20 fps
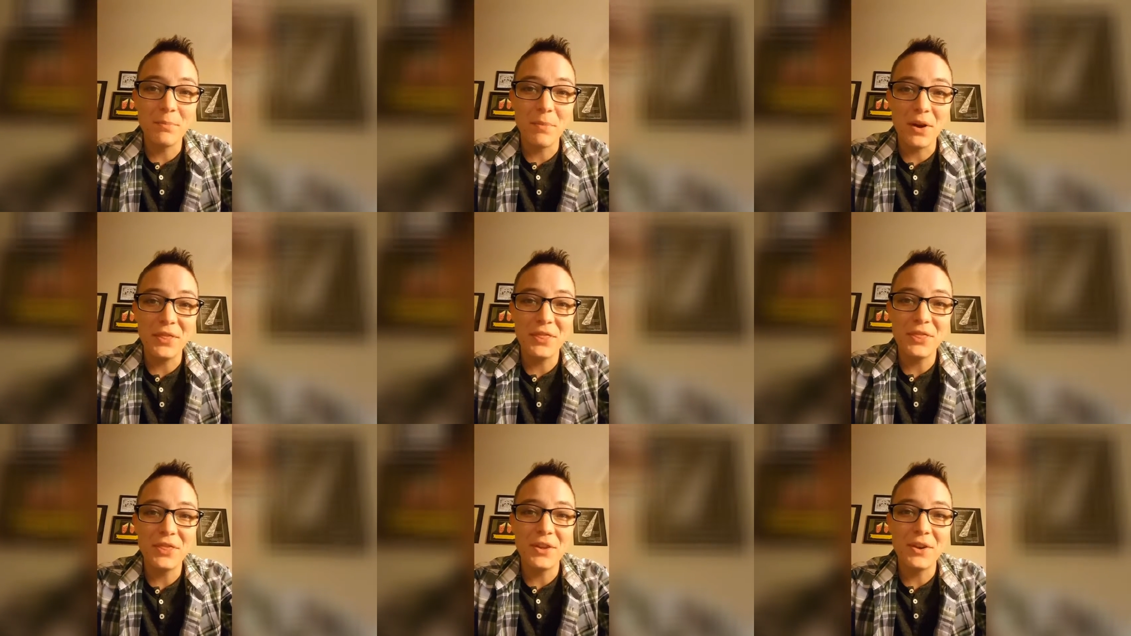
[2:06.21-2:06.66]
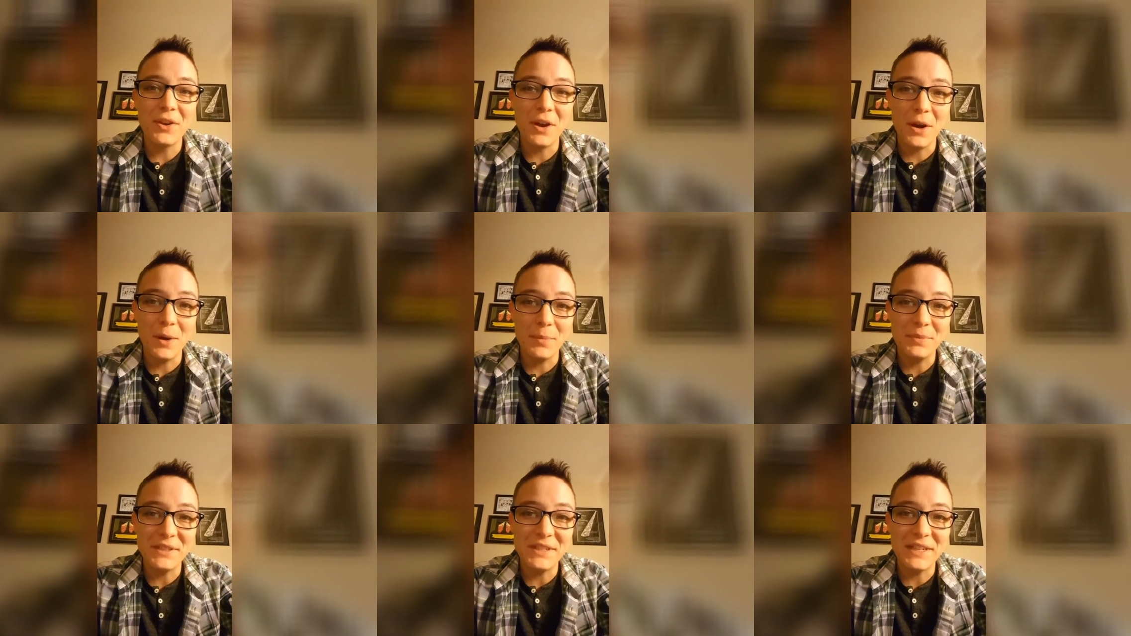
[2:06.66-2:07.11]
but he was
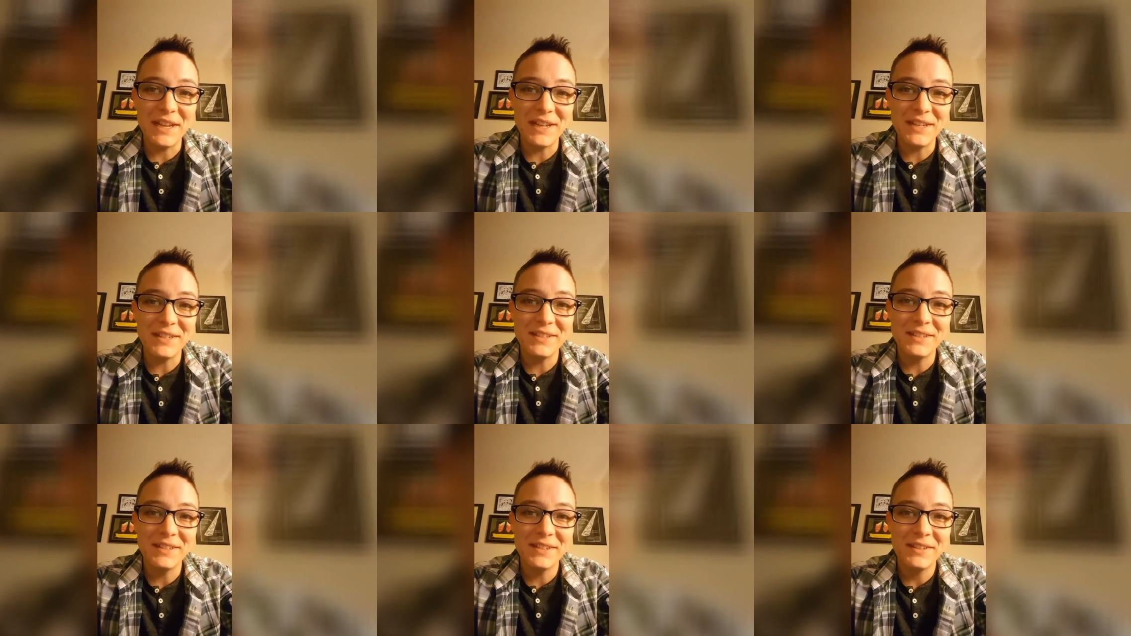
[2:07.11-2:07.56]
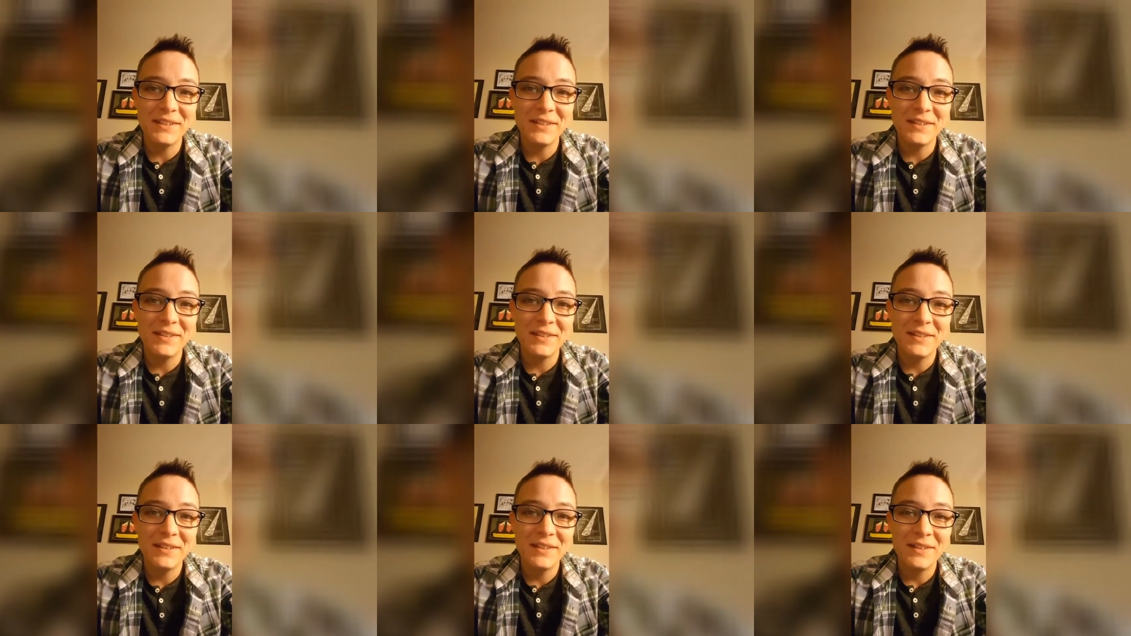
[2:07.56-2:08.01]
also denied surgical
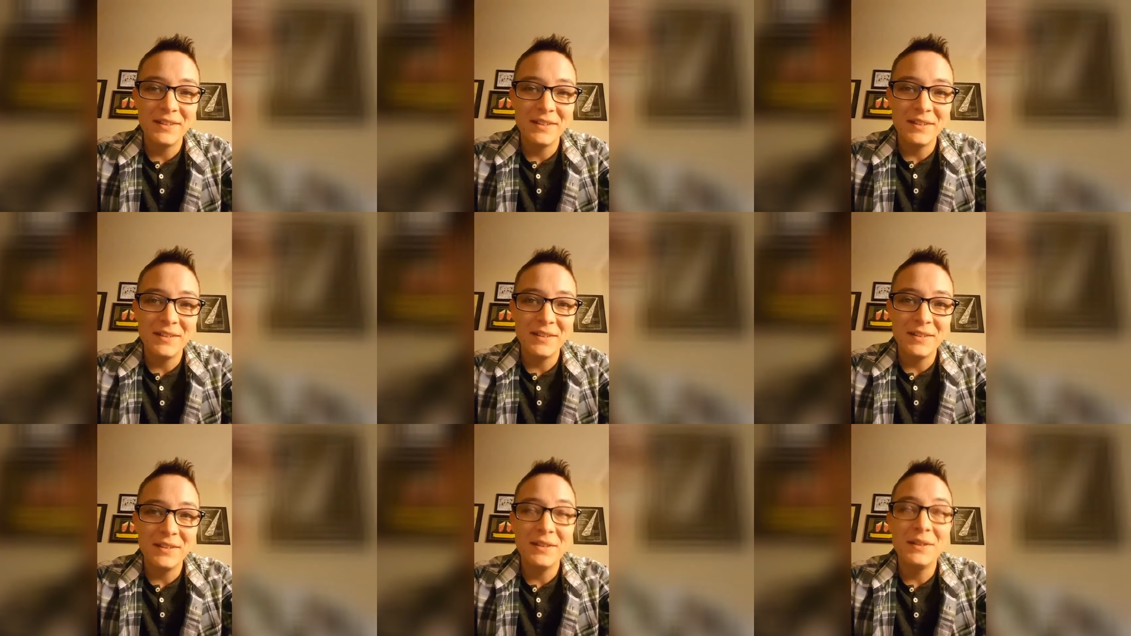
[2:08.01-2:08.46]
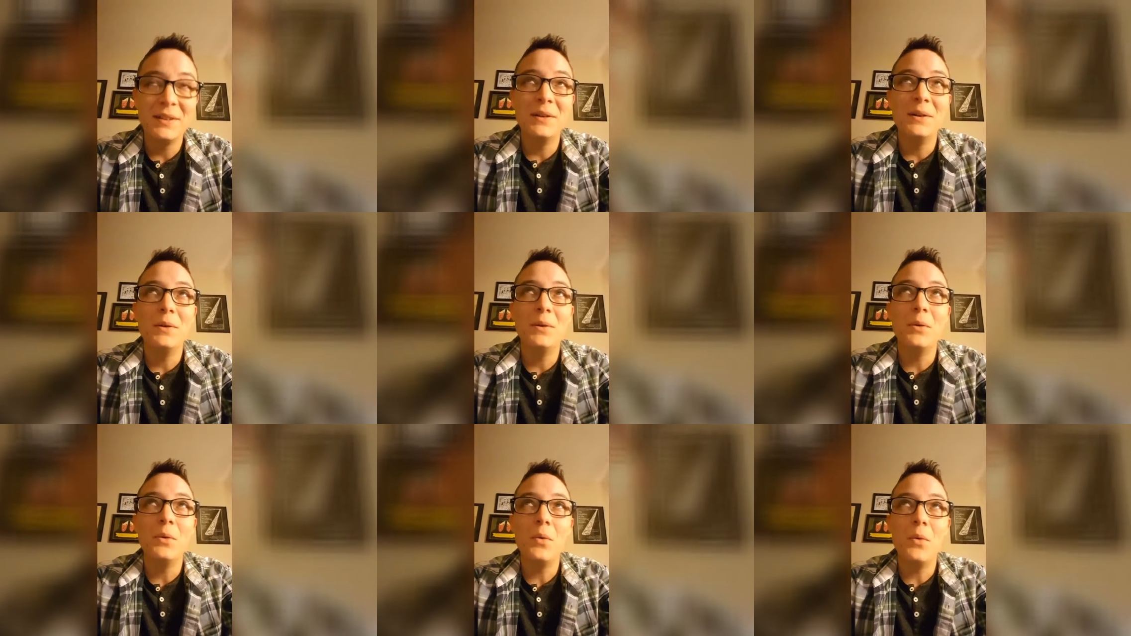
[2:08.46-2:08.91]
intervention for a
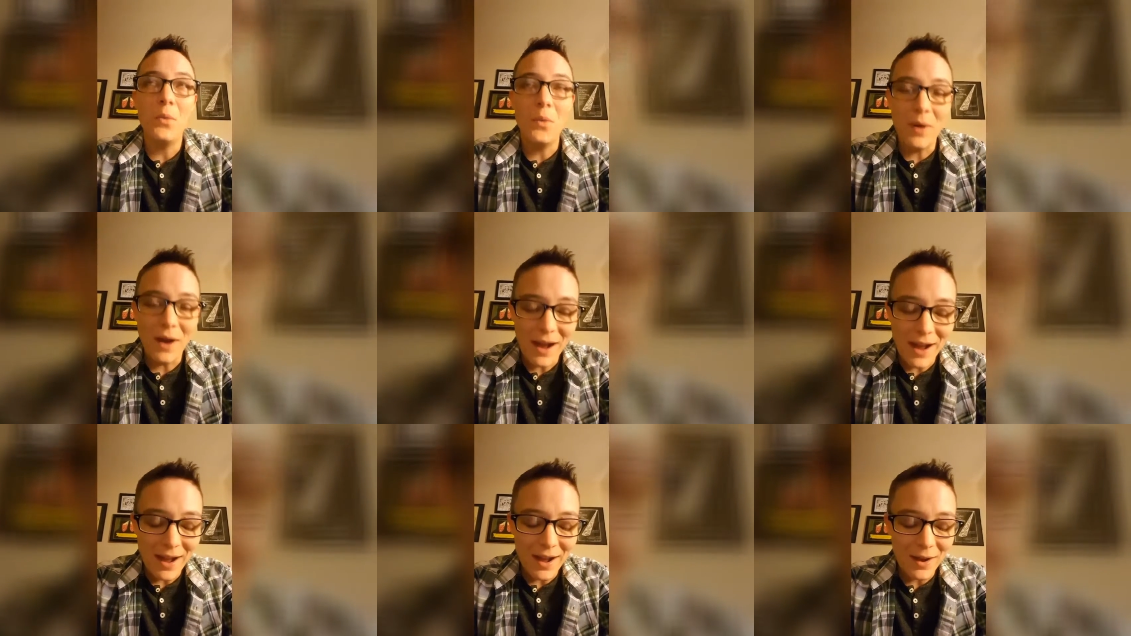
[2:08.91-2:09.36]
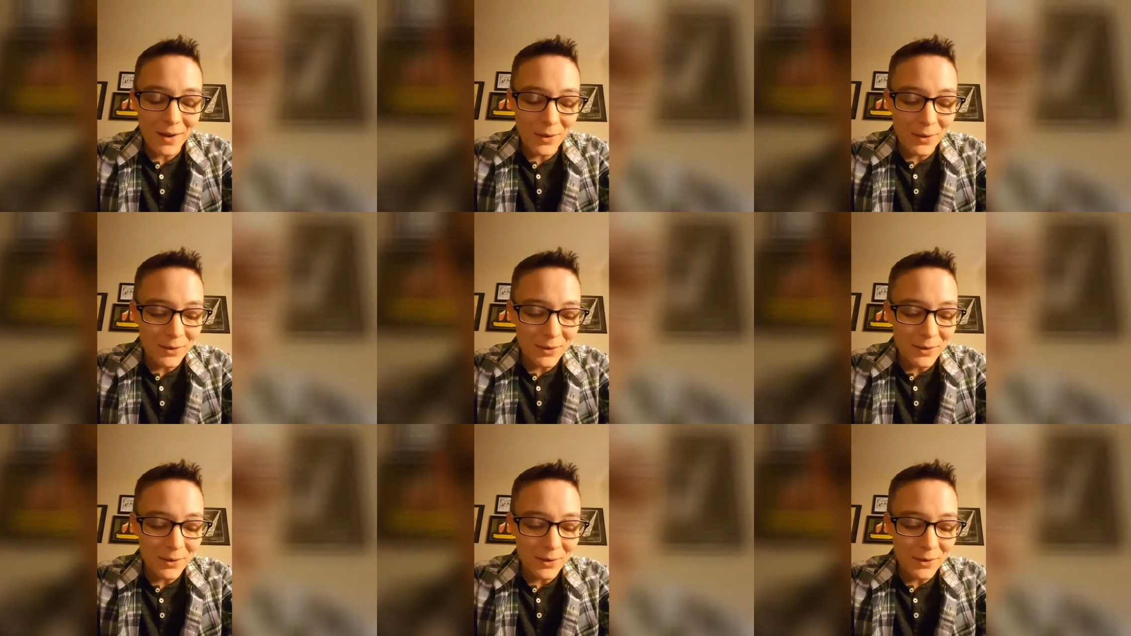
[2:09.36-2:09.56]
mastectomy.